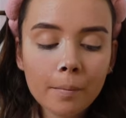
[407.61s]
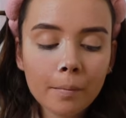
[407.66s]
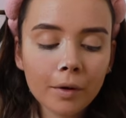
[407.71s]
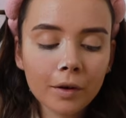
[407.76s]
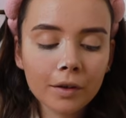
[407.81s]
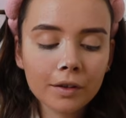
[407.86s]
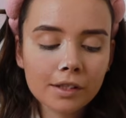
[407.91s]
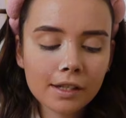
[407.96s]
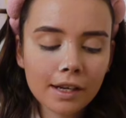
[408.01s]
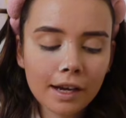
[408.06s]
But
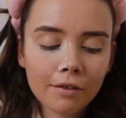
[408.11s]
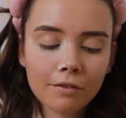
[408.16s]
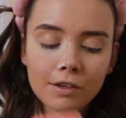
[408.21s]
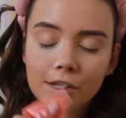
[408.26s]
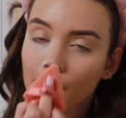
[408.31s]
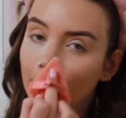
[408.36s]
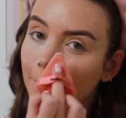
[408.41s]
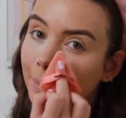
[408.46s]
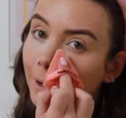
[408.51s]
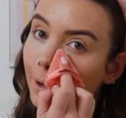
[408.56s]
honestly, every
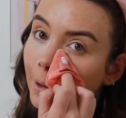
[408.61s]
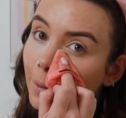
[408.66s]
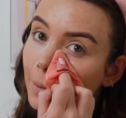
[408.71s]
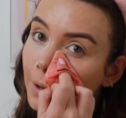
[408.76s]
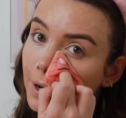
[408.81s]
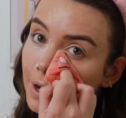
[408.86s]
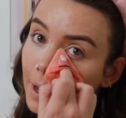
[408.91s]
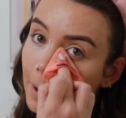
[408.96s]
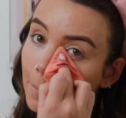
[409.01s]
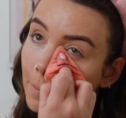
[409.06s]
time I
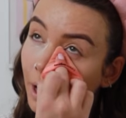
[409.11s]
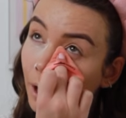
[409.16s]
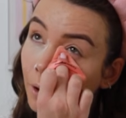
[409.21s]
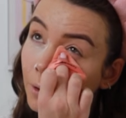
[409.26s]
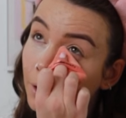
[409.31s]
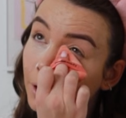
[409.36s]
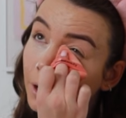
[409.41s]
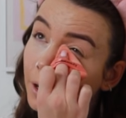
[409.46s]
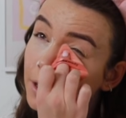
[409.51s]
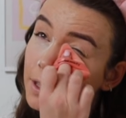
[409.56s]
open it,
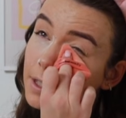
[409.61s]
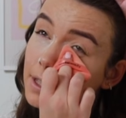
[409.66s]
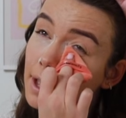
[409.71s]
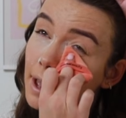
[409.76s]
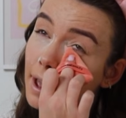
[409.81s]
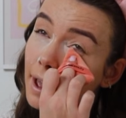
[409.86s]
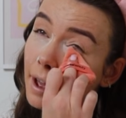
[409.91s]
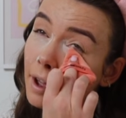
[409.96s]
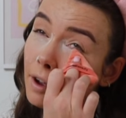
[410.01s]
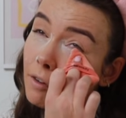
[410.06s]
powder goes
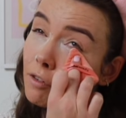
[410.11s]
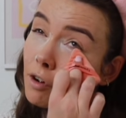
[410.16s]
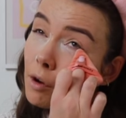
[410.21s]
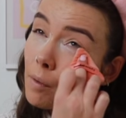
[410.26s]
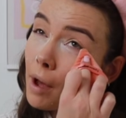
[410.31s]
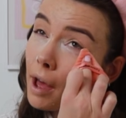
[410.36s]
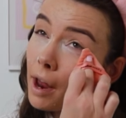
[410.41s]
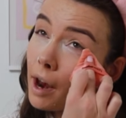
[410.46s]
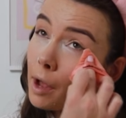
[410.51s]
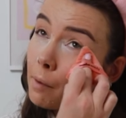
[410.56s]

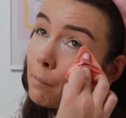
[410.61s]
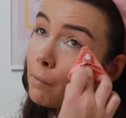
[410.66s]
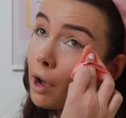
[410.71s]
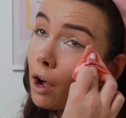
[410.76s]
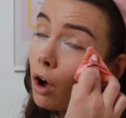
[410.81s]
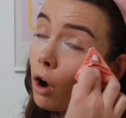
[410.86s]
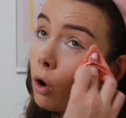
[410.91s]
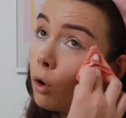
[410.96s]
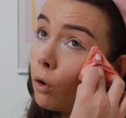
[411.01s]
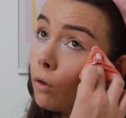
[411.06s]
everywhere. Like
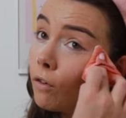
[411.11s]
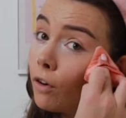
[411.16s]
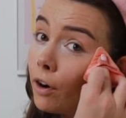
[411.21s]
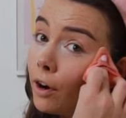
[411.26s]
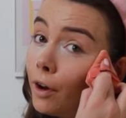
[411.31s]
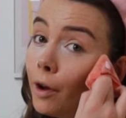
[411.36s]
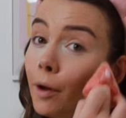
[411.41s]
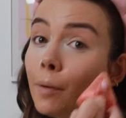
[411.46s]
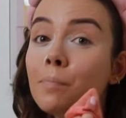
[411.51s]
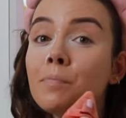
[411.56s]
my whole
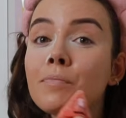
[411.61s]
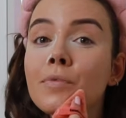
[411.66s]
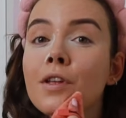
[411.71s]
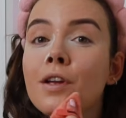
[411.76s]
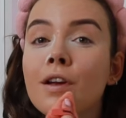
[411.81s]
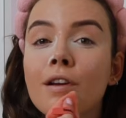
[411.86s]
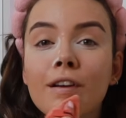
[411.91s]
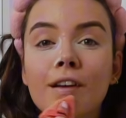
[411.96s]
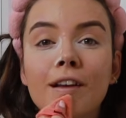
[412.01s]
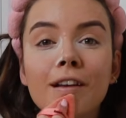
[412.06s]
room
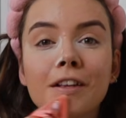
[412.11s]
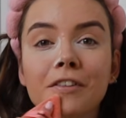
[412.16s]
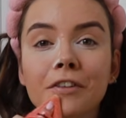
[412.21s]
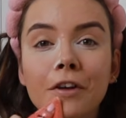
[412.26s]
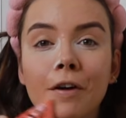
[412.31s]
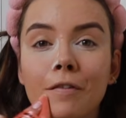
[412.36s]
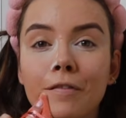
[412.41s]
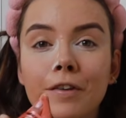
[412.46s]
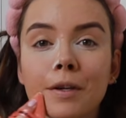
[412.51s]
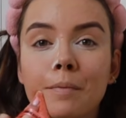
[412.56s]
is
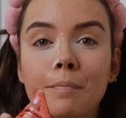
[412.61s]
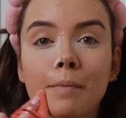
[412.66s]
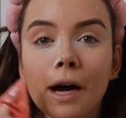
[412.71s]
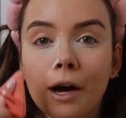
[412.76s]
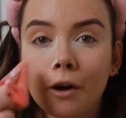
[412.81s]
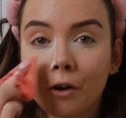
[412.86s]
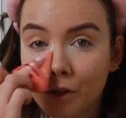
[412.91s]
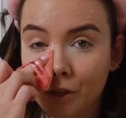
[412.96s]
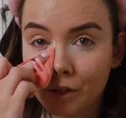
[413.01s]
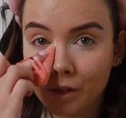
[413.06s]
covered in
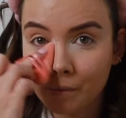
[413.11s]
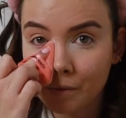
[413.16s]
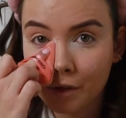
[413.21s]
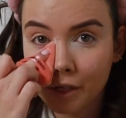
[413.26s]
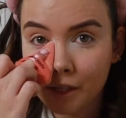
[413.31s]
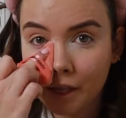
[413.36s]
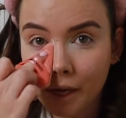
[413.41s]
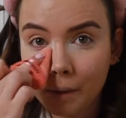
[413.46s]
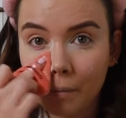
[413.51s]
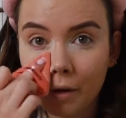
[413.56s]
powder, so I'm
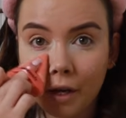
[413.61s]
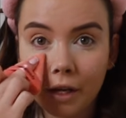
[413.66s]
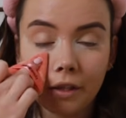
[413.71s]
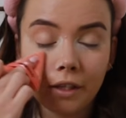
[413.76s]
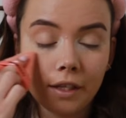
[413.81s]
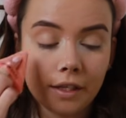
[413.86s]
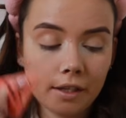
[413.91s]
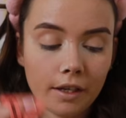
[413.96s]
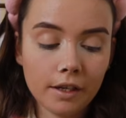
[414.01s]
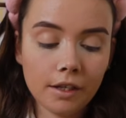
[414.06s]
just like putting
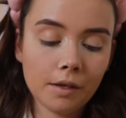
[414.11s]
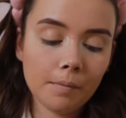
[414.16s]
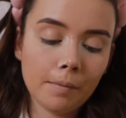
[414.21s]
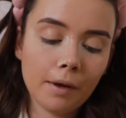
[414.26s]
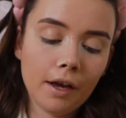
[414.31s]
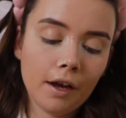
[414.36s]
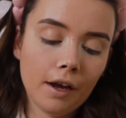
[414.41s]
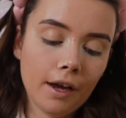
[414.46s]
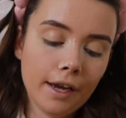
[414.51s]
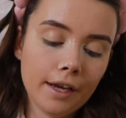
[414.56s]
this under
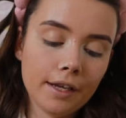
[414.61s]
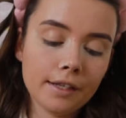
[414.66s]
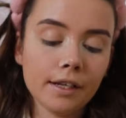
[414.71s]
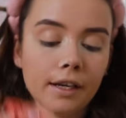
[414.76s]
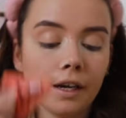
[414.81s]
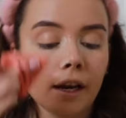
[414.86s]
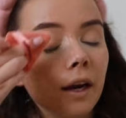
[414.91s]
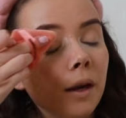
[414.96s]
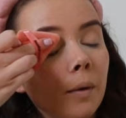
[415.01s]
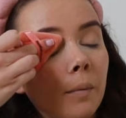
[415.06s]
my eyes
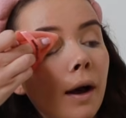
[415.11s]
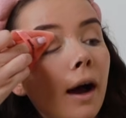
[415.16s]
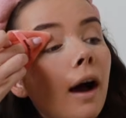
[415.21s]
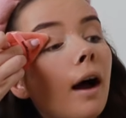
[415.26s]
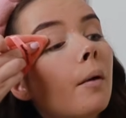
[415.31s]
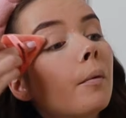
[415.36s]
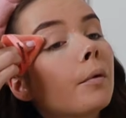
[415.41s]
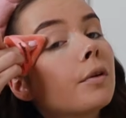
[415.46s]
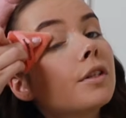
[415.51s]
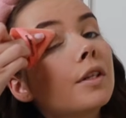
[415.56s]
and anywhere
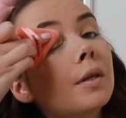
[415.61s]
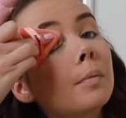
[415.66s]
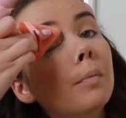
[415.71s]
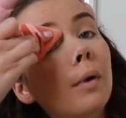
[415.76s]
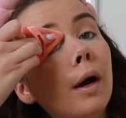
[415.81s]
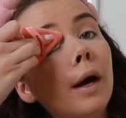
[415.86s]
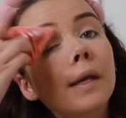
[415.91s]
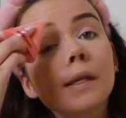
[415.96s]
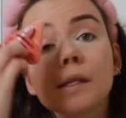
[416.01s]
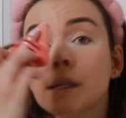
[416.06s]
I want to
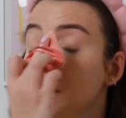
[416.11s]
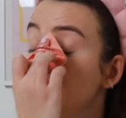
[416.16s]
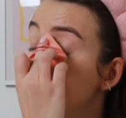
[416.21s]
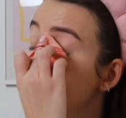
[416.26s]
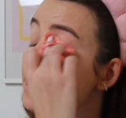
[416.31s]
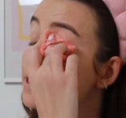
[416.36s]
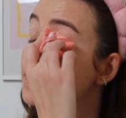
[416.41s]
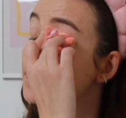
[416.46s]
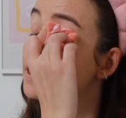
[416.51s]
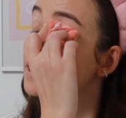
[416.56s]

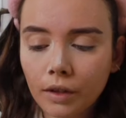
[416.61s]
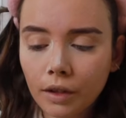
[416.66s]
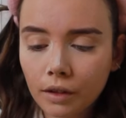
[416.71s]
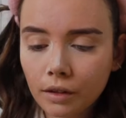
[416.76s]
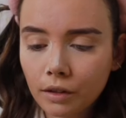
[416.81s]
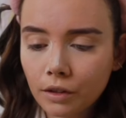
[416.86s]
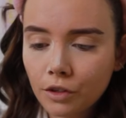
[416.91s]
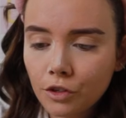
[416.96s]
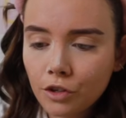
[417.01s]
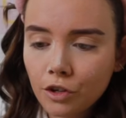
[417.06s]
brighten.
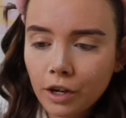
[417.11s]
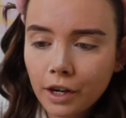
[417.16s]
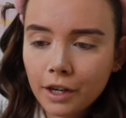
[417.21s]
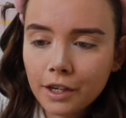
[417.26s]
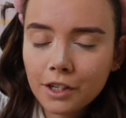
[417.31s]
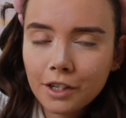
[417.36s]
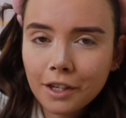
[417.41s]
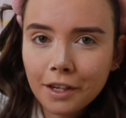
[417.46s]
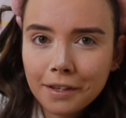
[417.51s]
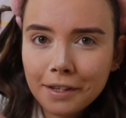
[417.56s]
Try
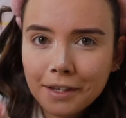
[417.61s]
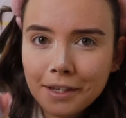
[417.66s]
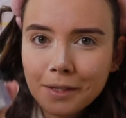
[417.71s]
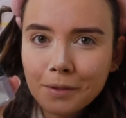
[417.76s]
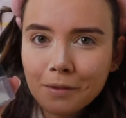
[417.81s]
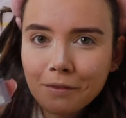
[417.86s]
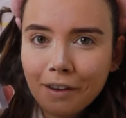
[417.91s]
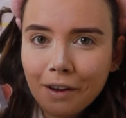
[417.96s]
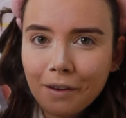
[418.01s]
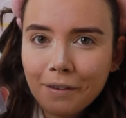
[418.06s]
to shove
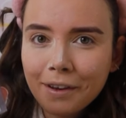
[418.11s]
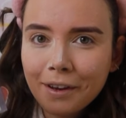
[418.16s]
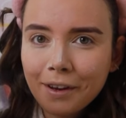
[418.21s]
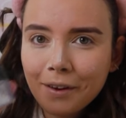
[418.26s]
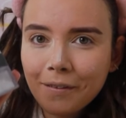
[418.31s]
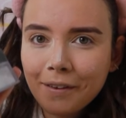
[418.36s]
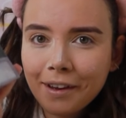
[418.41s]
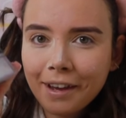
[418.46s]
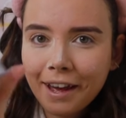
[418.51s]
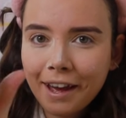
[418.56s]
this without it
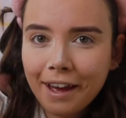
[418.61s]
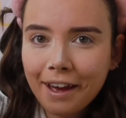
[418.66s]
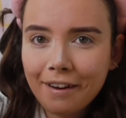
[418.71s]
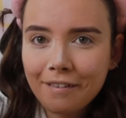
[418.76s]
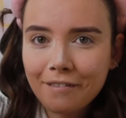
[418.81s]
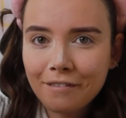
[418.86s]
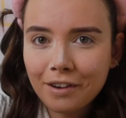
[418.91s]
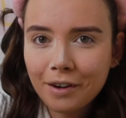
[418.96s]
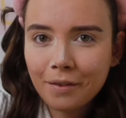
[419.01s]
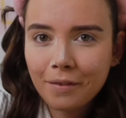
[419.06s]
going
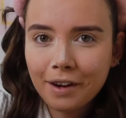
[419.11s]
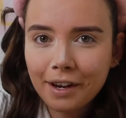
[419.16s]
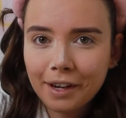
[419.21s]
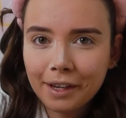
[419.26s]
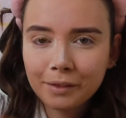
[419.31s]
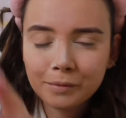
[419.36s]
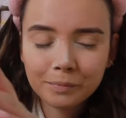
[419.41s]
everywhere.